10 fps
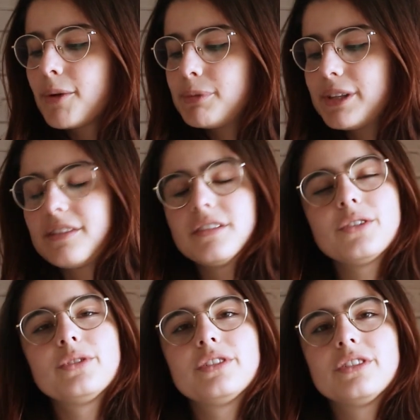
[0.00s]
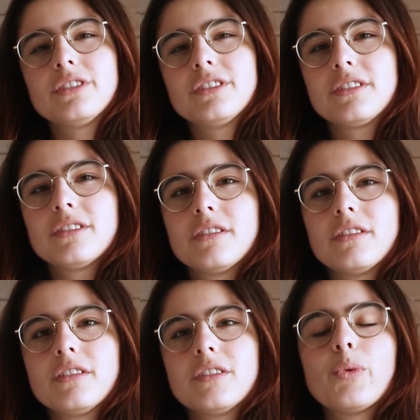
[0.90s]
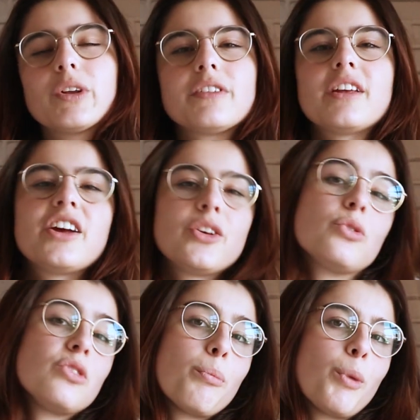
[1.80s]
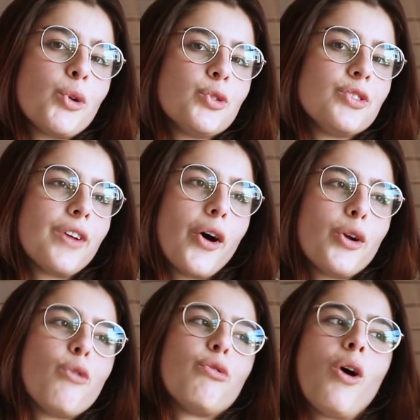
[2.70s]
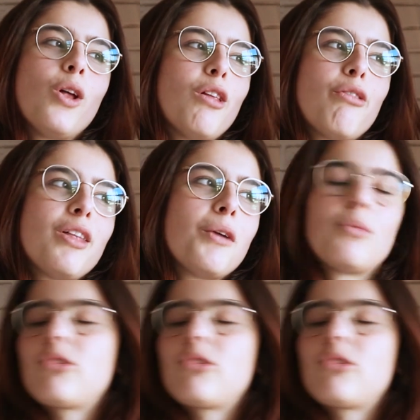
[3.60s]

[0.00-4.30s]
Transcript: but there is just the ones that I use the most out of all of them,